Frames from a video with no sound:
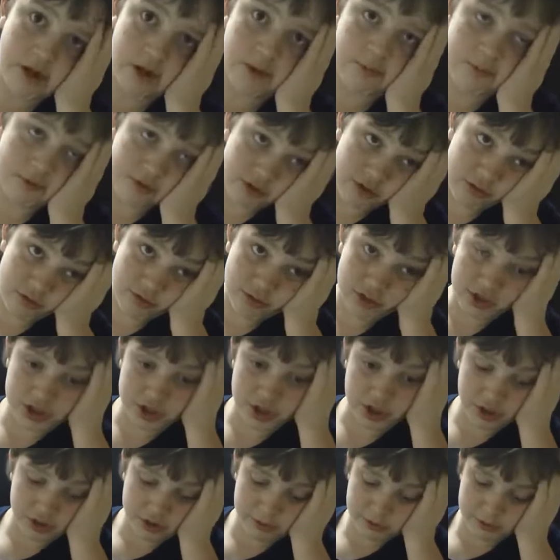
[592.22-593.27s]
up your
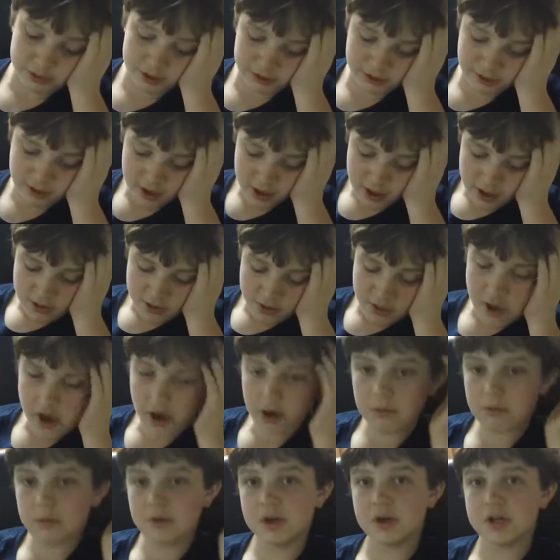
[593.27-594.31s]
3G speeds. They are
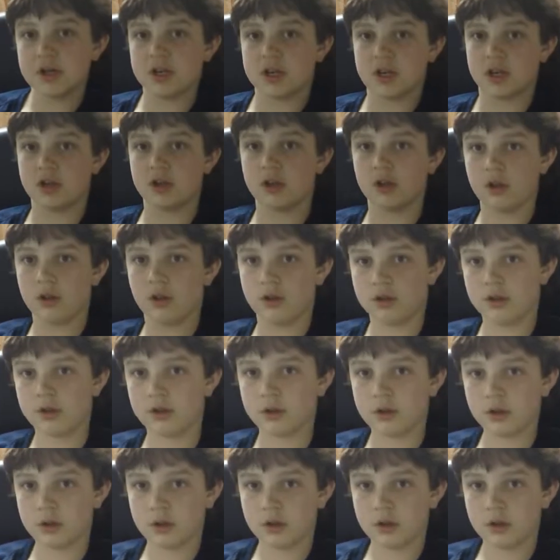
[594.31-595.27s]
ridiculous.